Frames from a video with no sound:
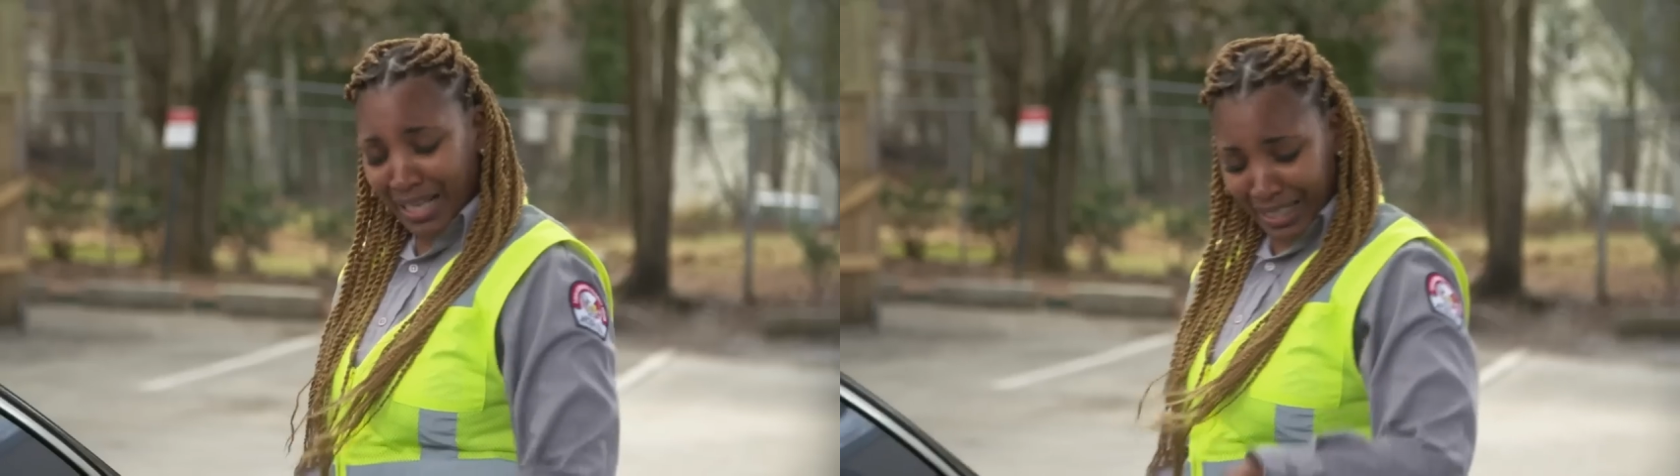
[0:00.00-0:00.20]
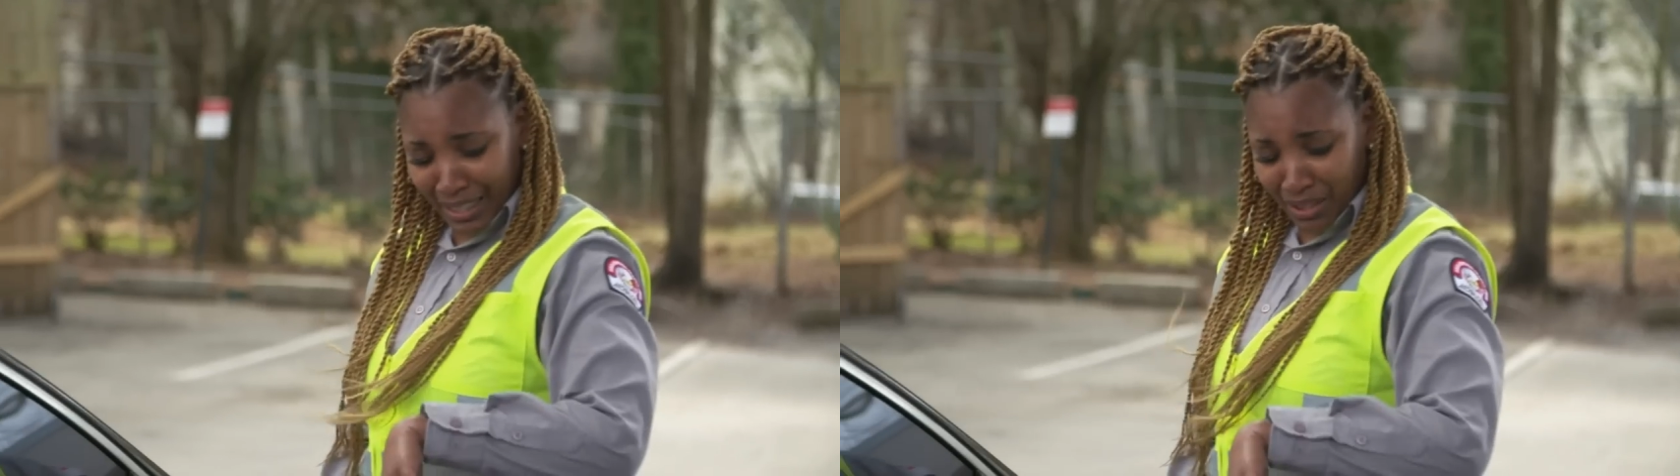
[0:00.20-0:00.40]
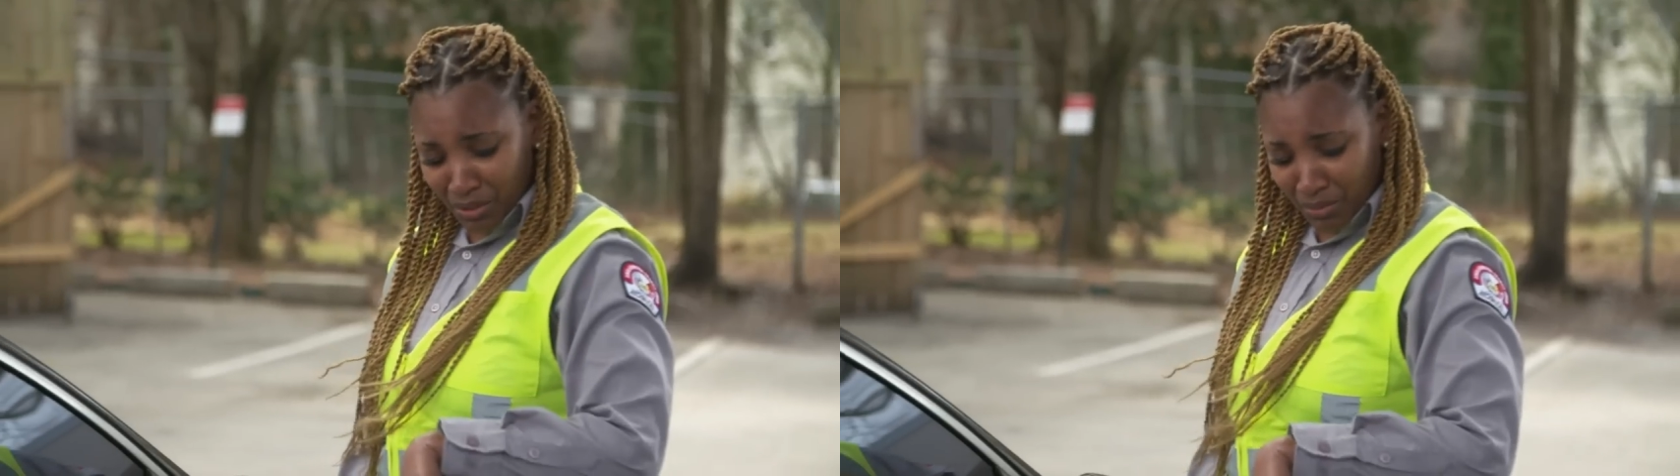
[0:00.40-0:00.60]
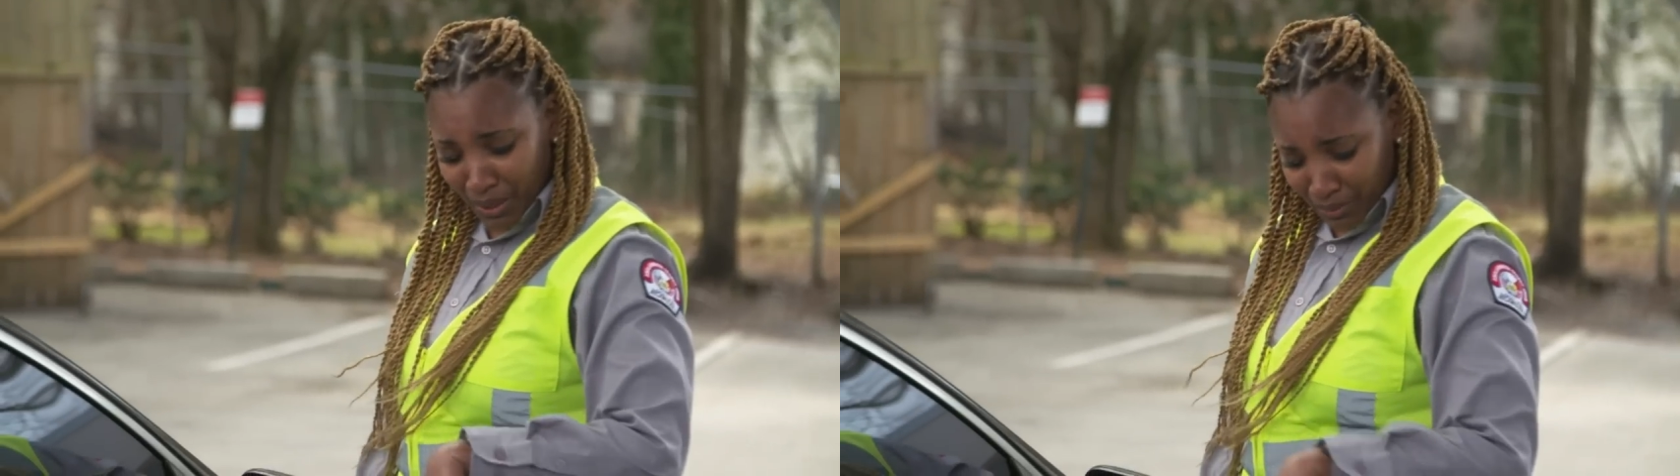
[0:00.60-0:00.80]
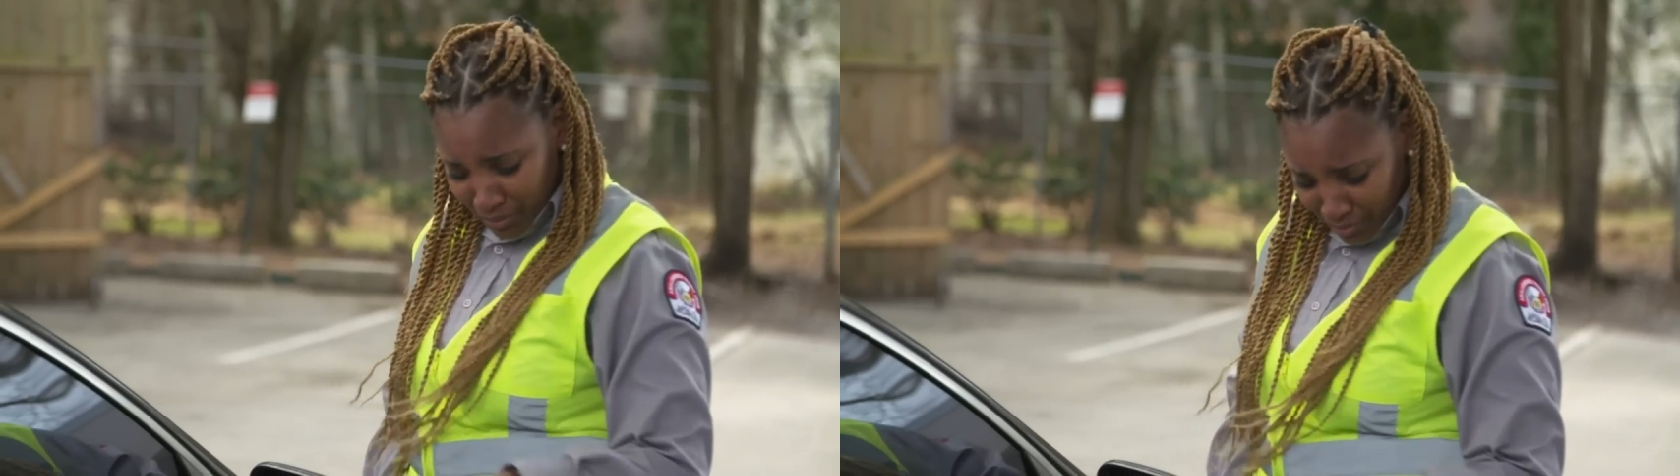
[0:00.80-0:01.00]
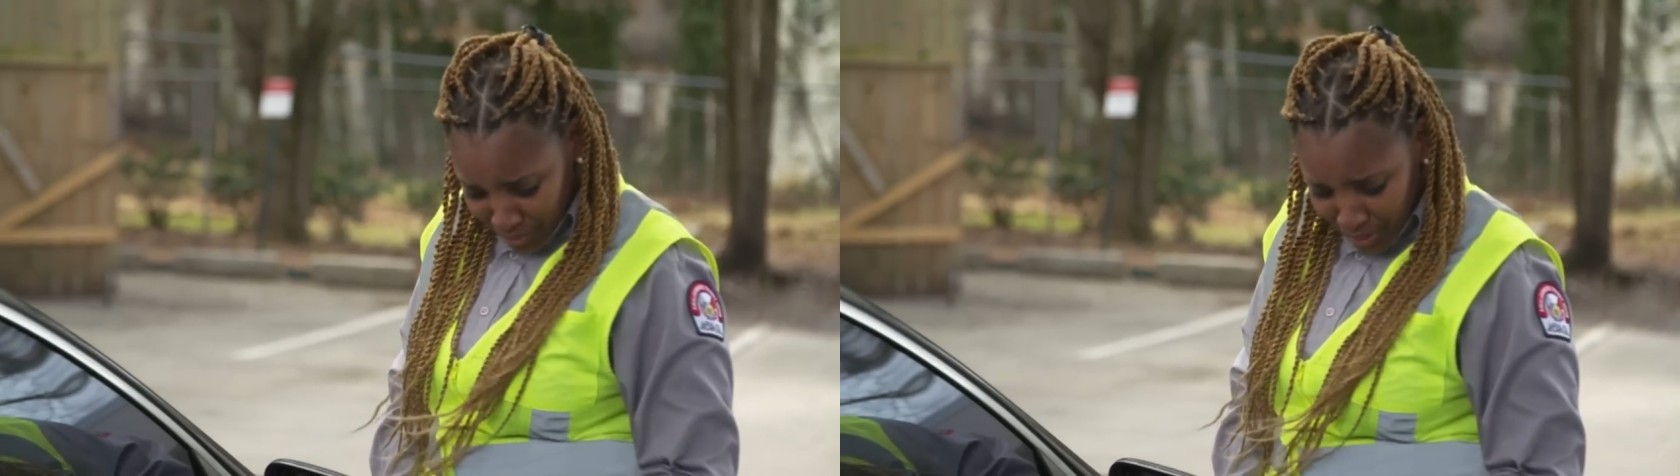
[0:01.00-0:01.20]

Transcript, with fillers: We I gotta go to work. Okay,